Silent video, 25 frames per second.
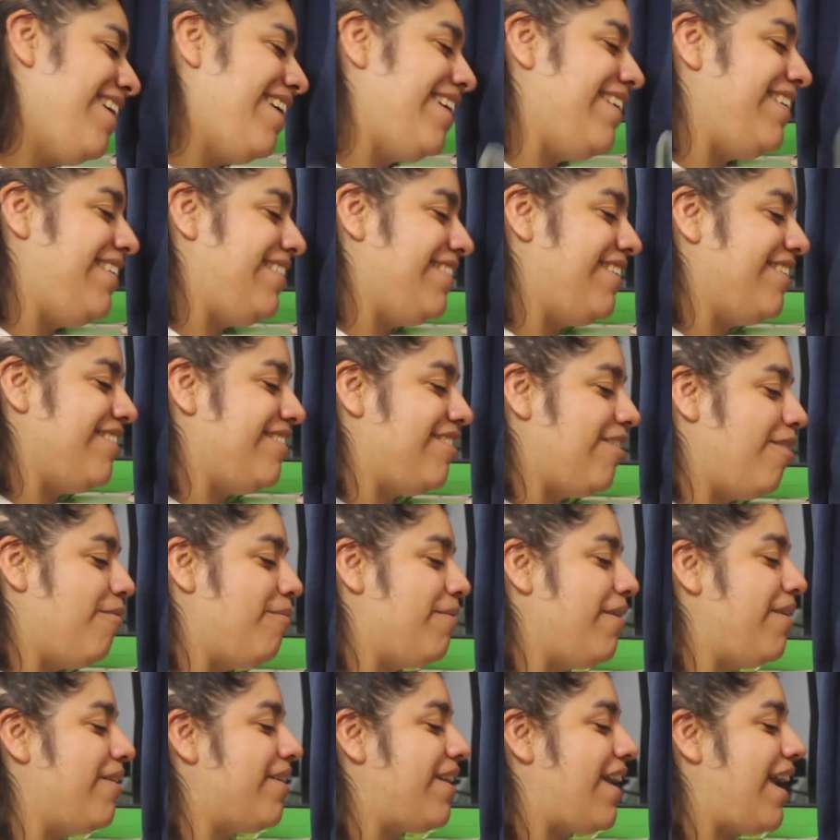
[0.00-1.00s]
need to
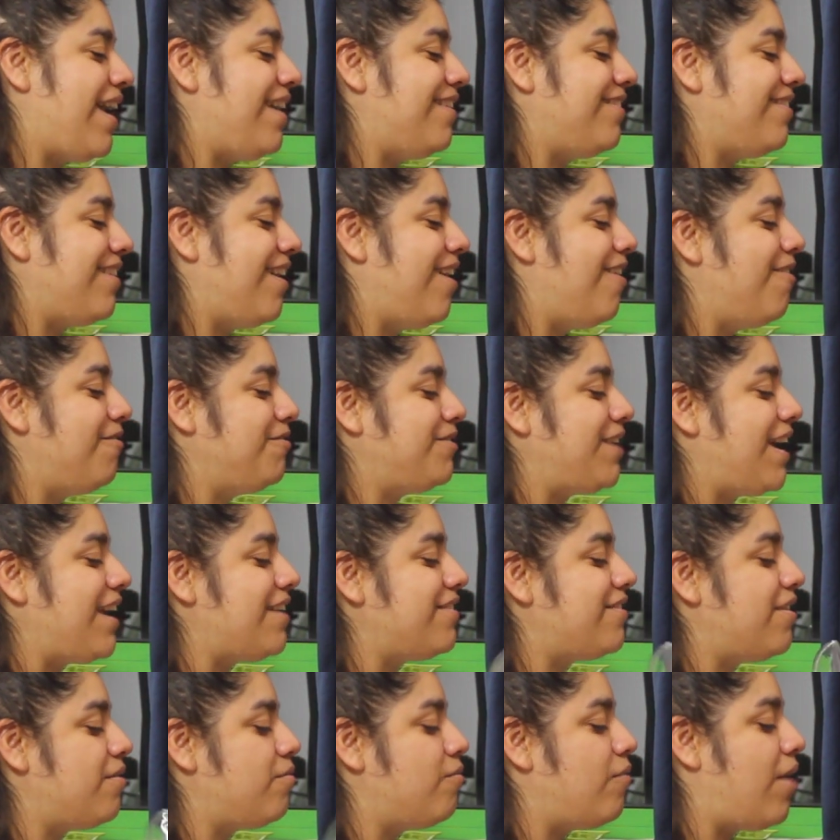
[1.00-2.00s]
stop. Okay, so
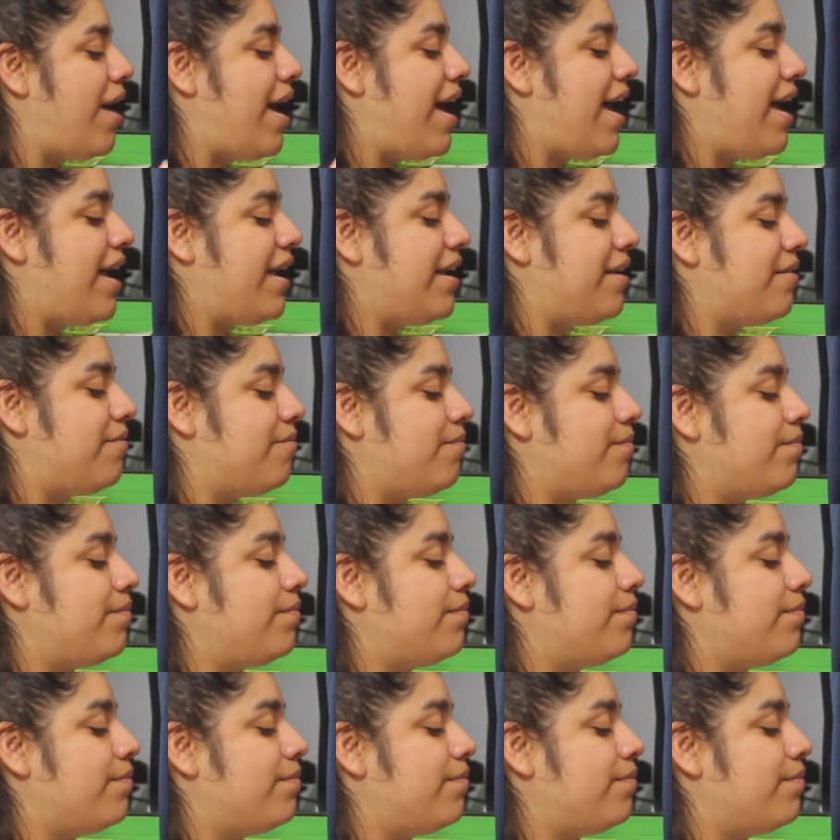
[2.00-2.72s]
Jackson Wang.